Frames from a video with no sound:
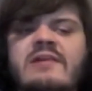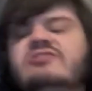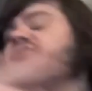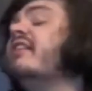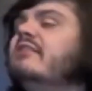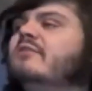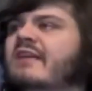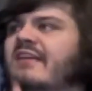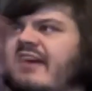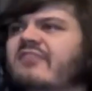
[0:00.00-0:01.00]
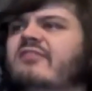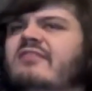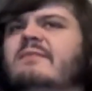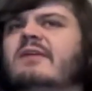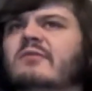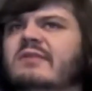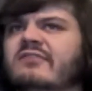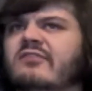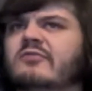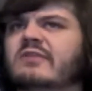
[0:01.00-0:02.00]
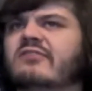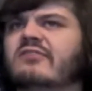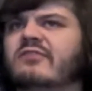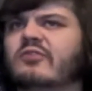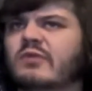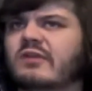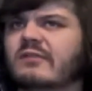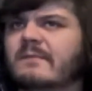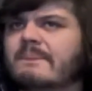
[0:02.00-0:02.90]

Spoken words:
genuine connections among the religious traditions of the world.